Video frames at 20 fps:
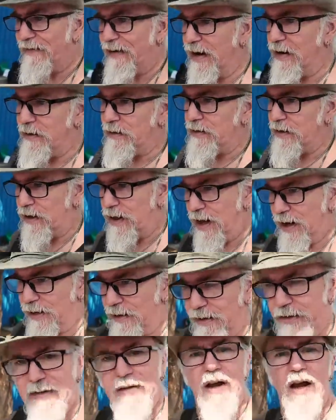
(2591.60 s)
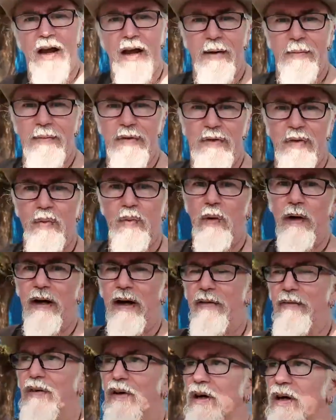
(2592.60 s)
found a lot of the times
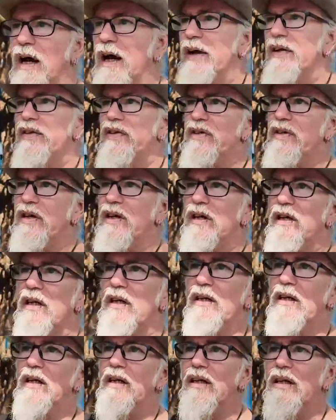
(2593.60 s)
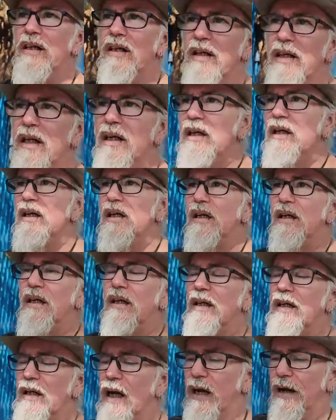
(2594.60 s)
whenever I see
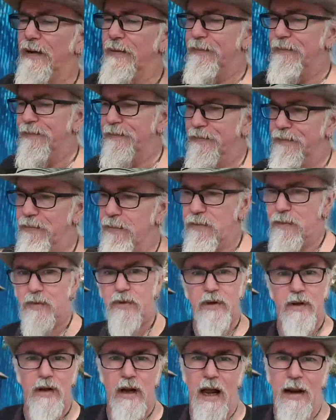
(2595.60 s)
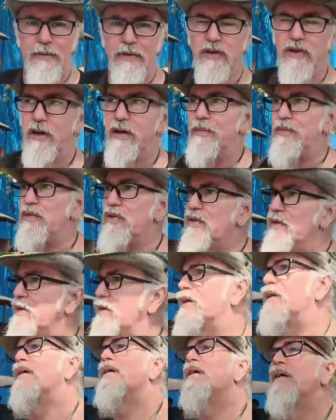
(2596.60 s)
um, live streams,
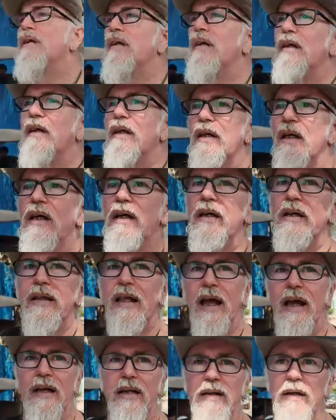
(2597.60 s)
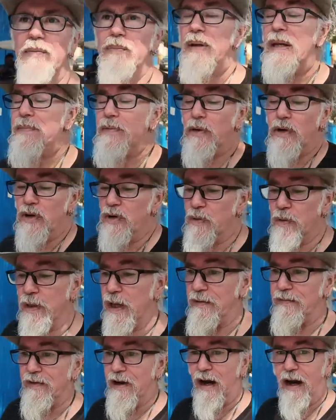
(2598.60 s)
that people use what
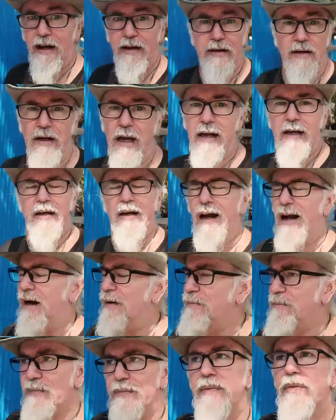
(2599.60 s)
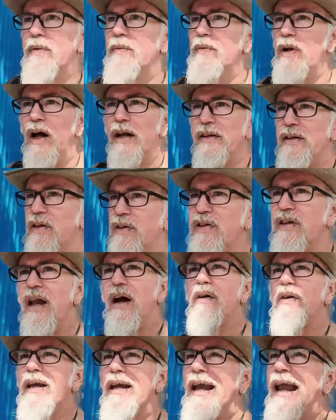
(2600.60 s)
they've got. And I'm not
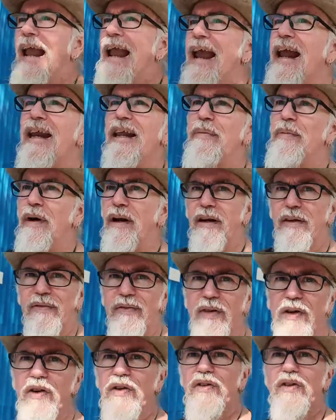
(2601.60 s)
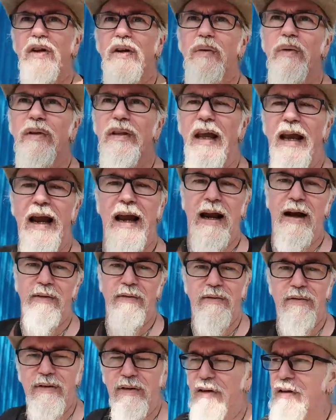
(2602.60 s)
discounting anybody for using what they have.
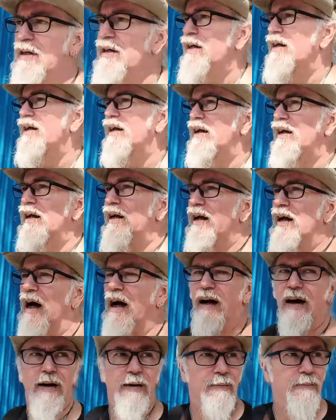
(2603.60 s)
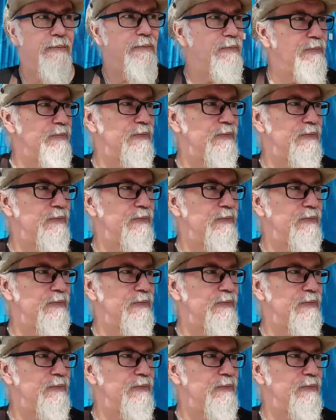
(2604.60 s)
Um,